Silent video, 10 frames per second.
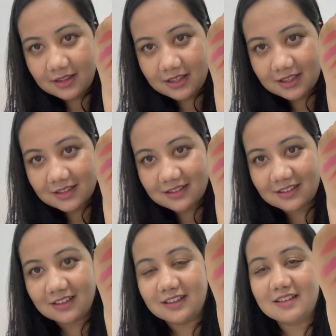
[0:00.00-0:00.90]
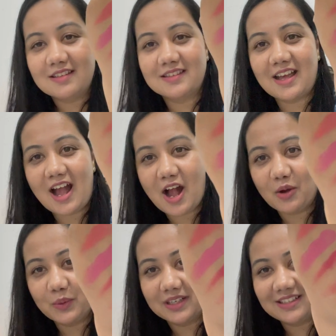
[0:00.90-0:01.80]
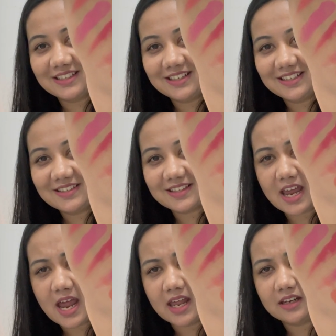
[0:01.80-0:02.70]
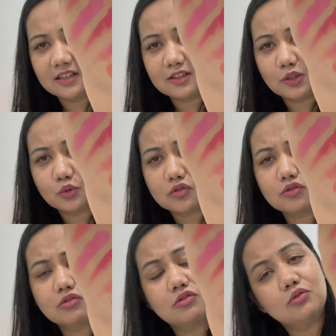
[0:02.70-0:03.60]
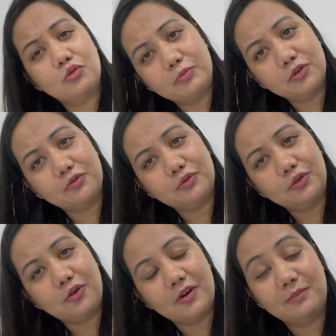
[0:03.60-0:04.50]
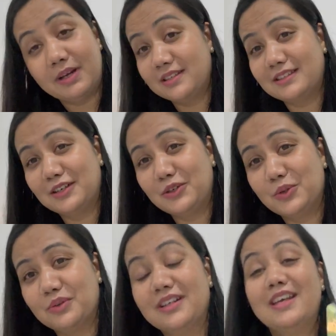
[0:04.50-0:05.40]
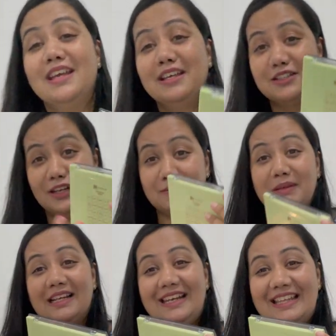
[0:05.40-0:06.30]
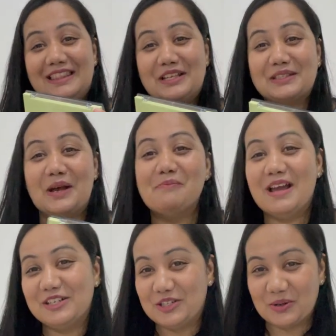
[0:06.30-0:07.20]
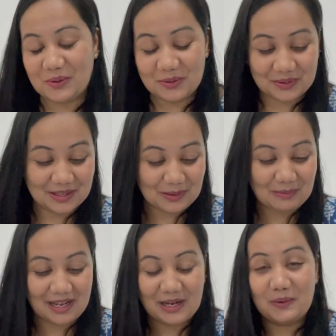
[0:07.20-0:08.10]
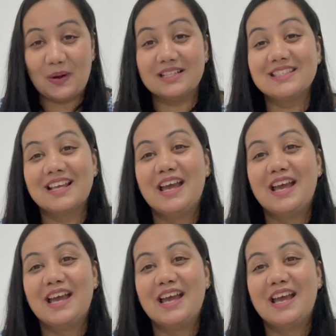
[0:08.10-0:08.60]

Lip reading: this is how it is, and it looks so beautiful on my skin tone. So let me clean this up and show you the remaining ones.